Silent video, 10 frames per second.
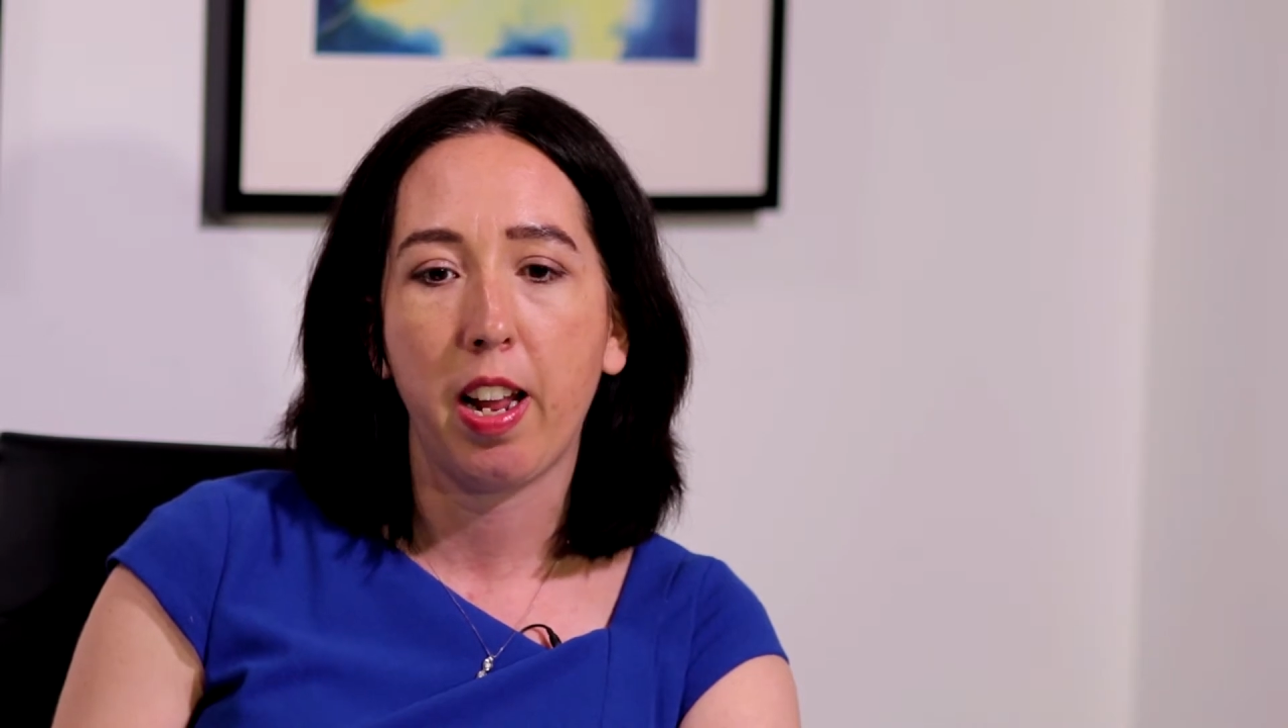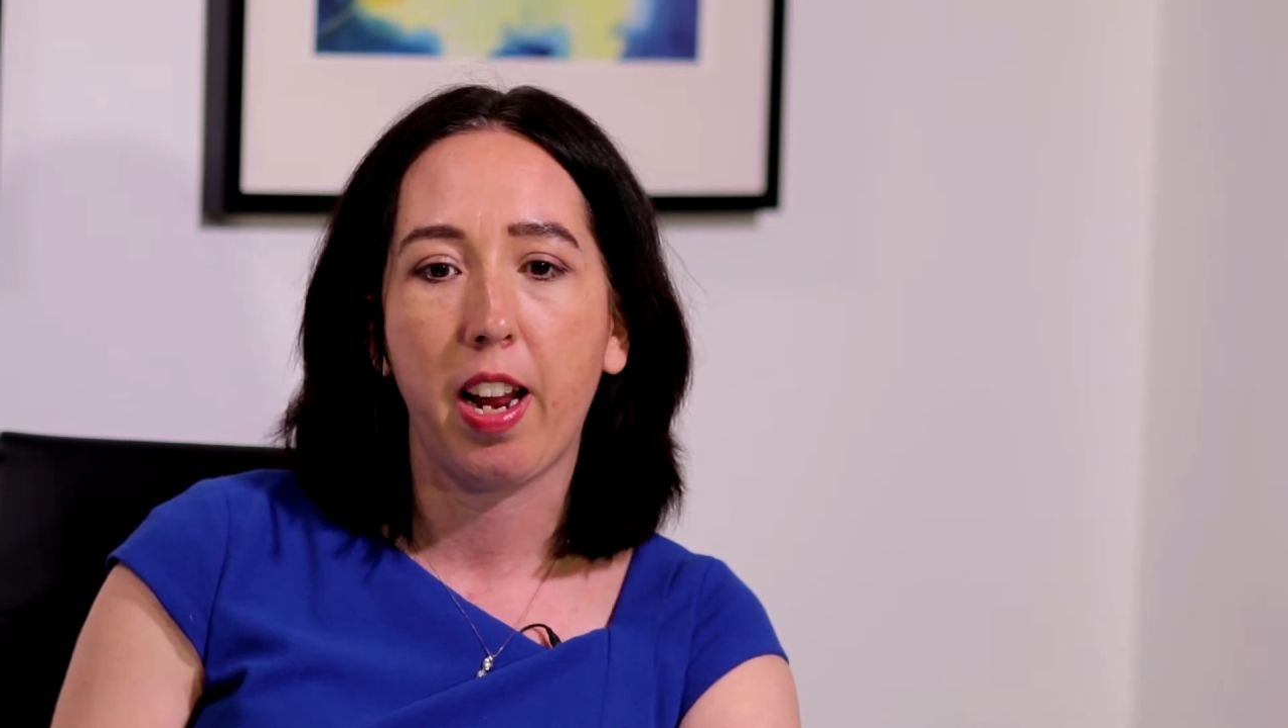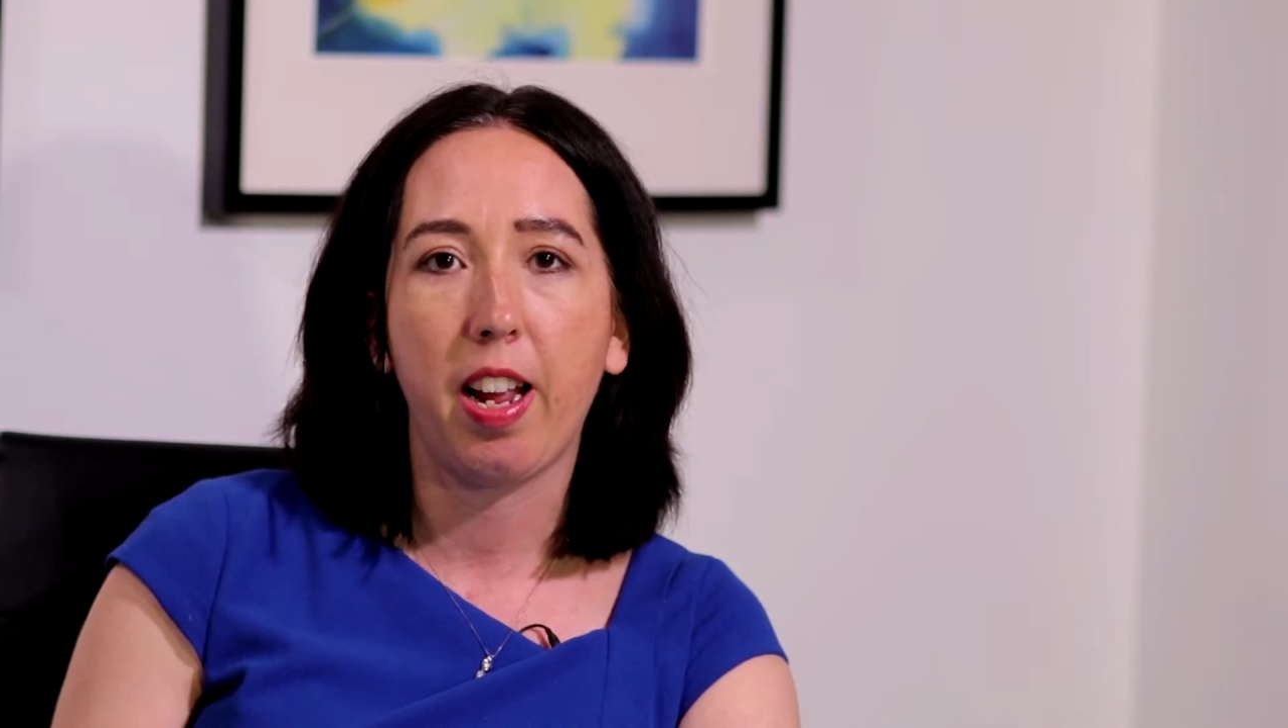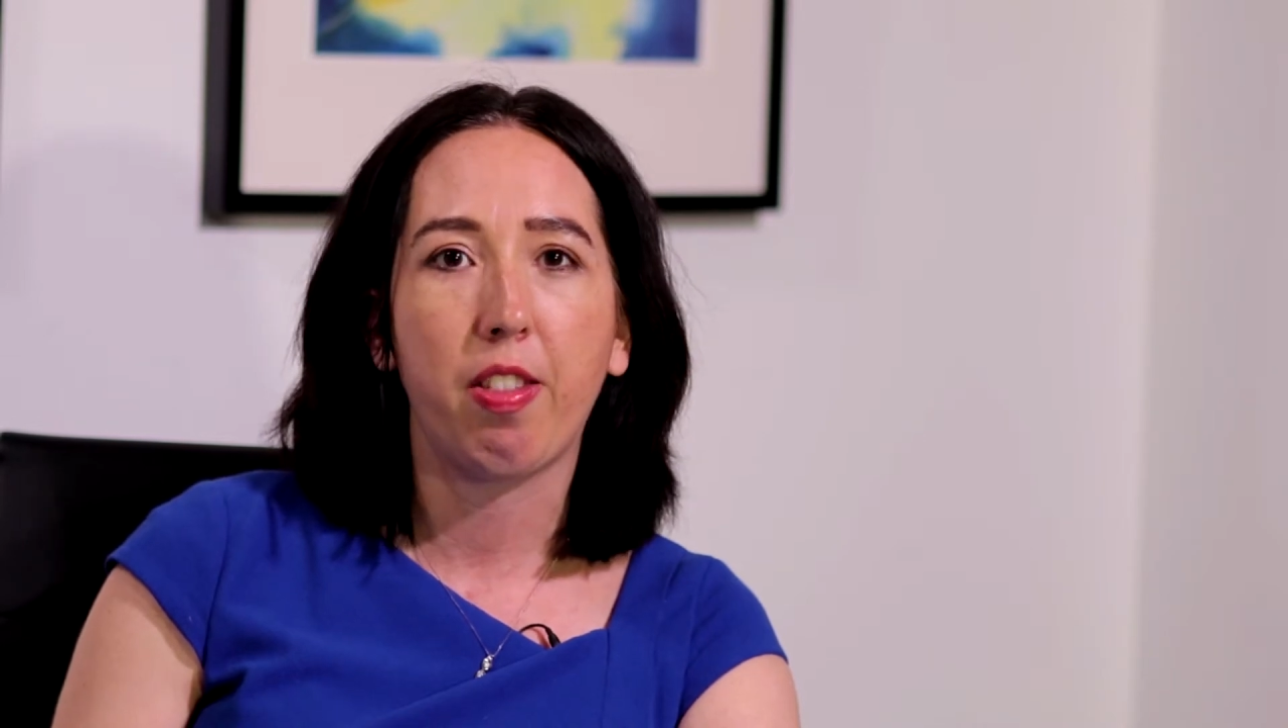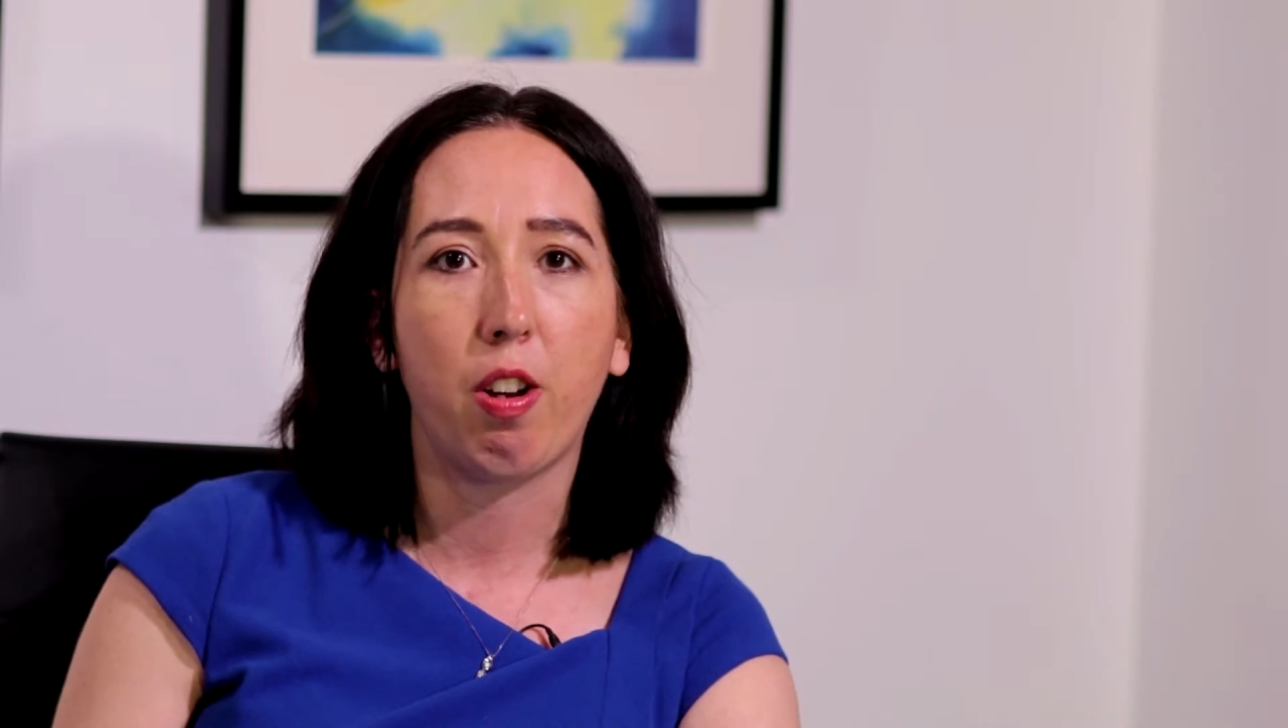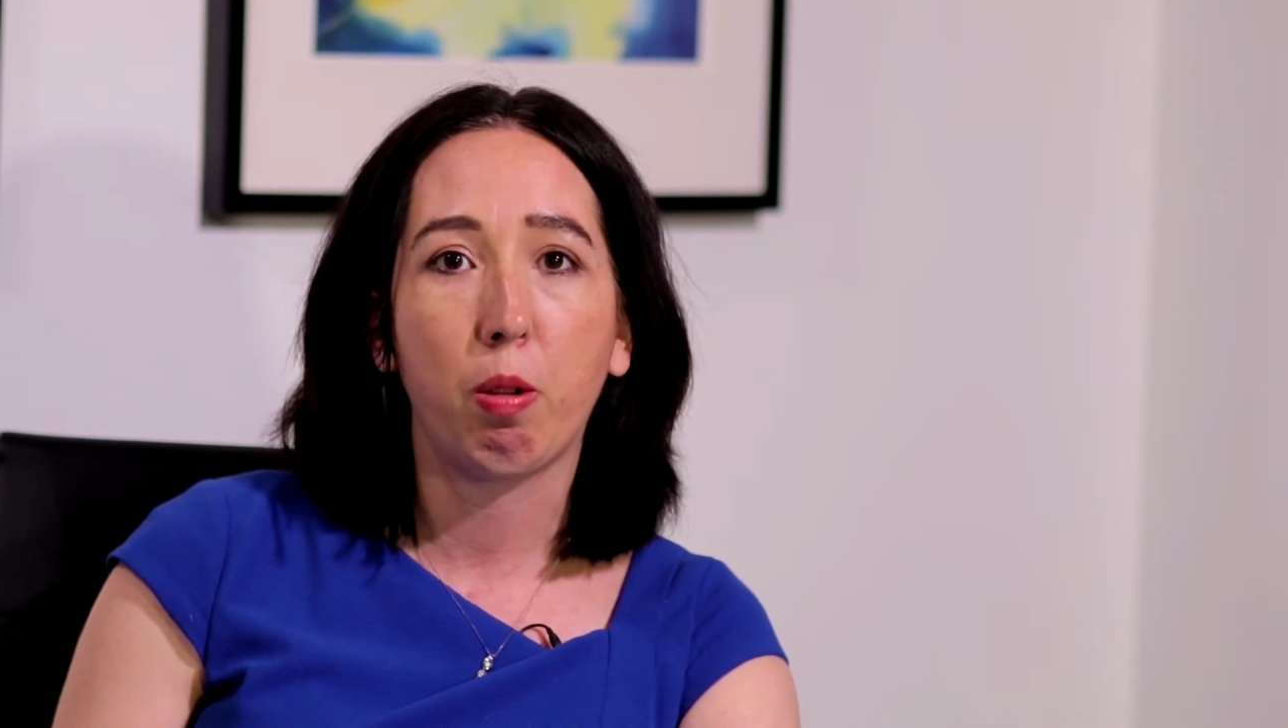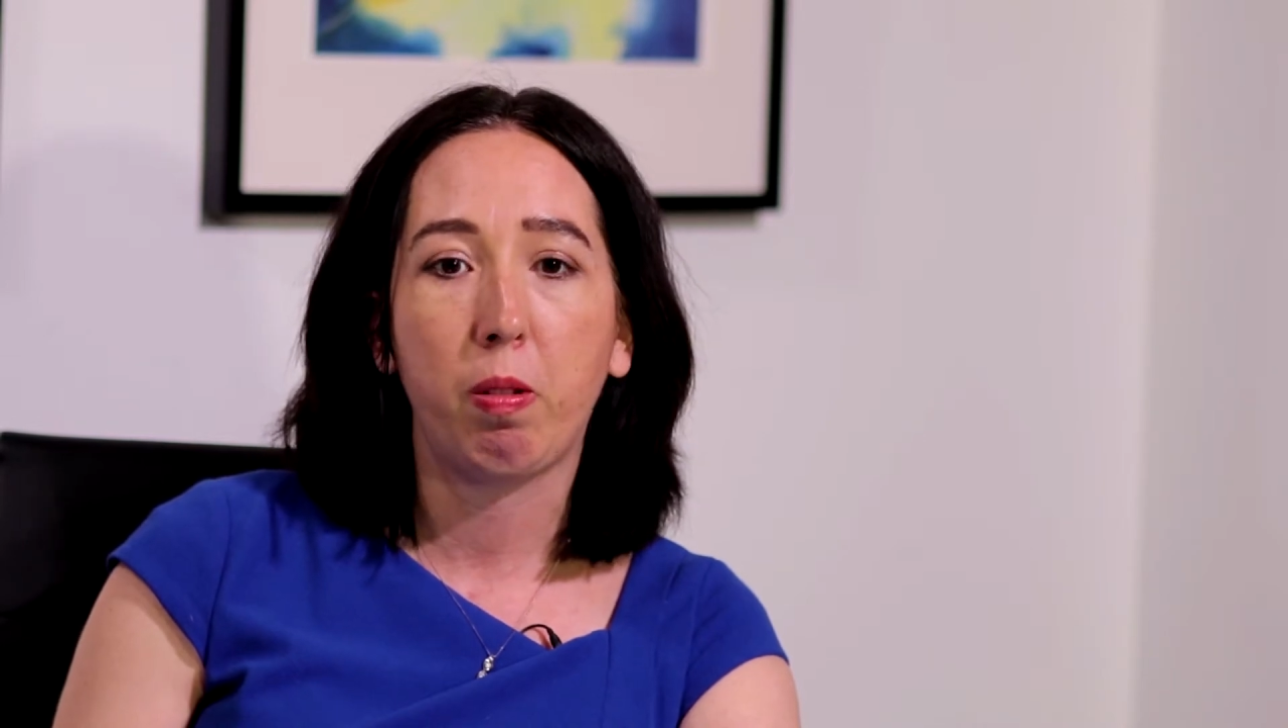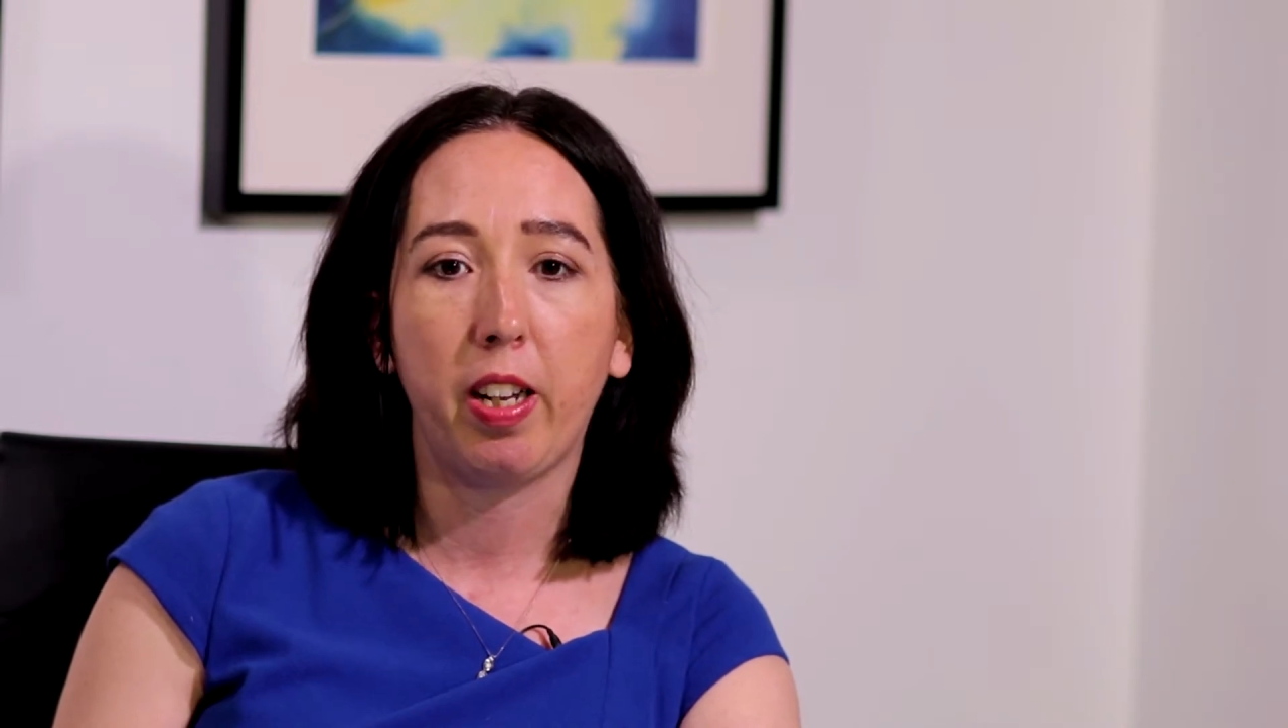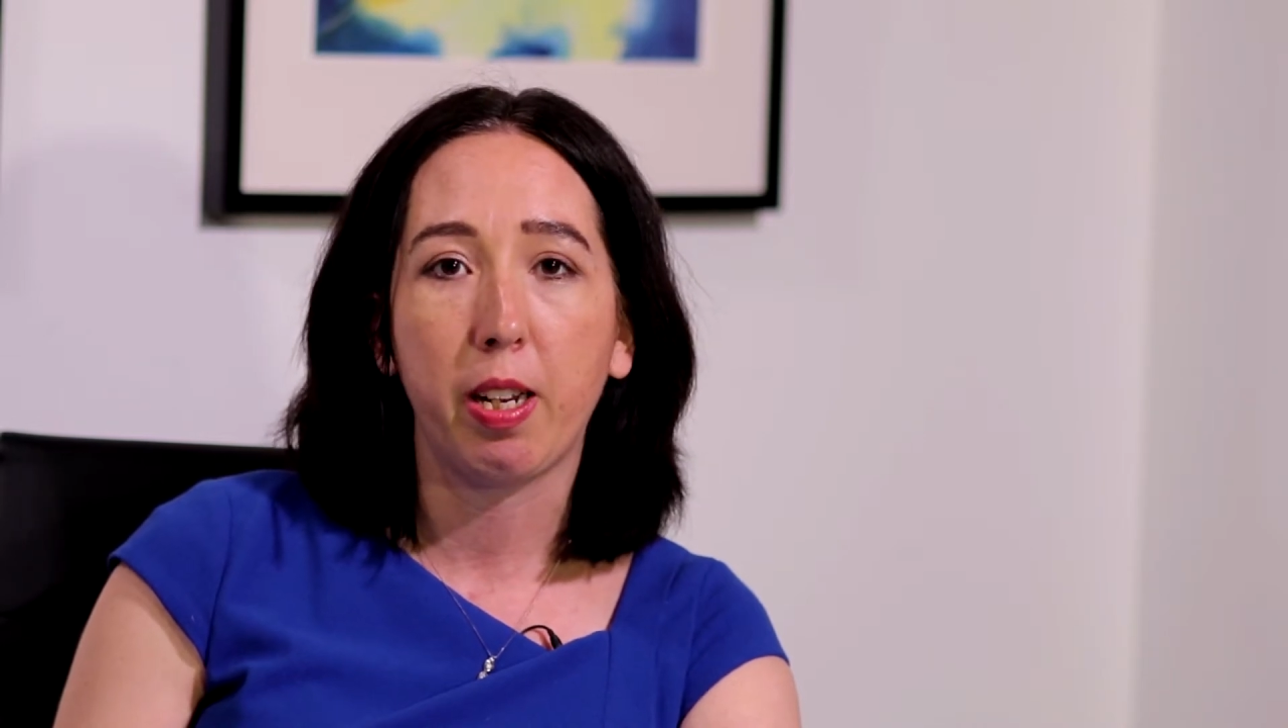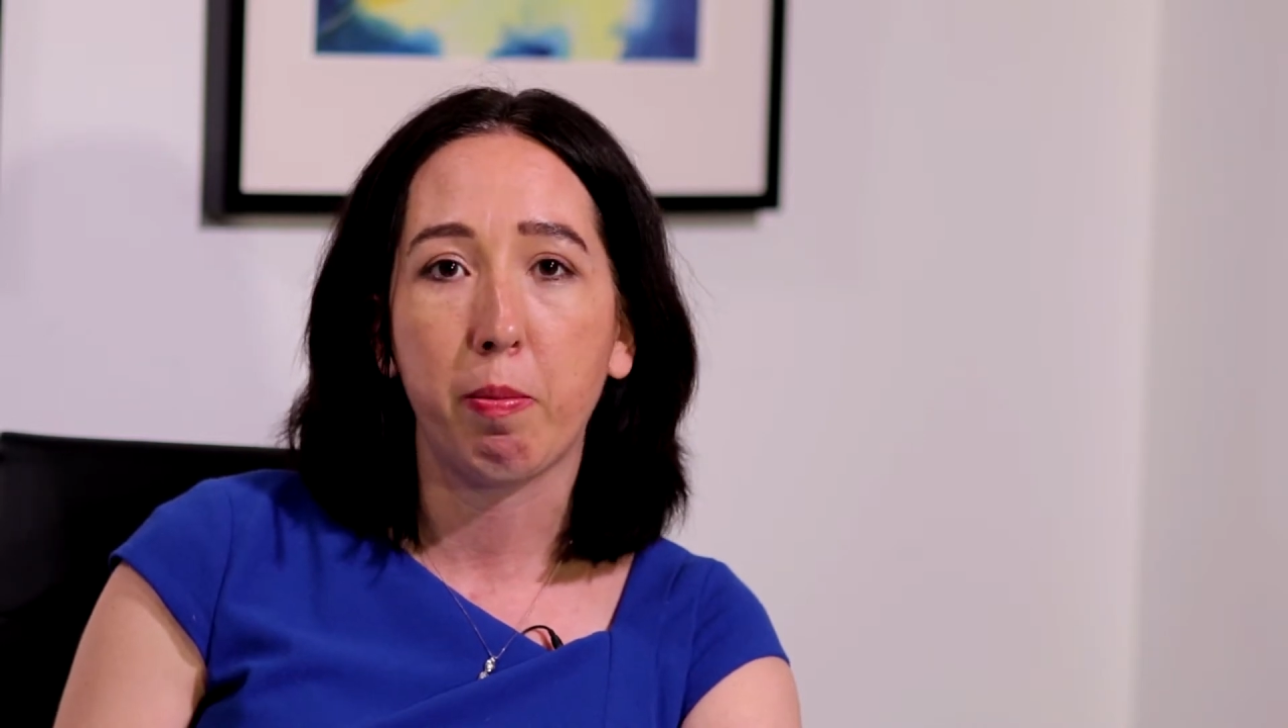And there are
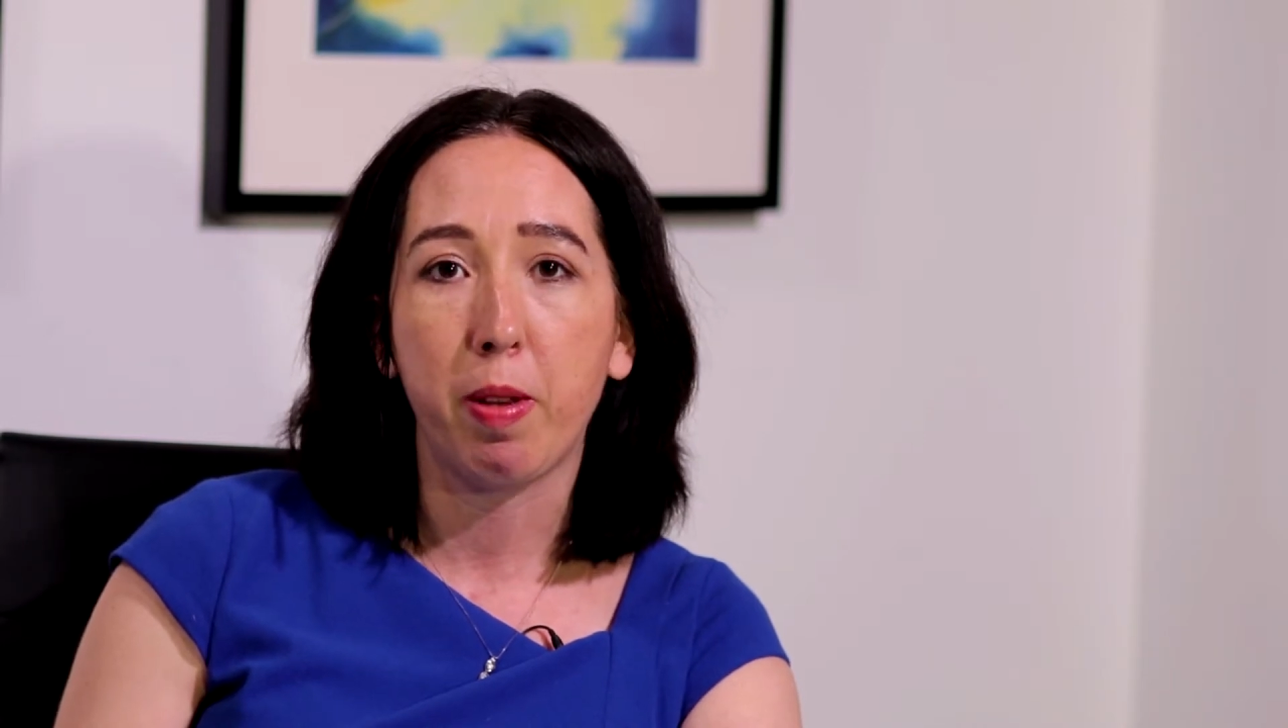plenty of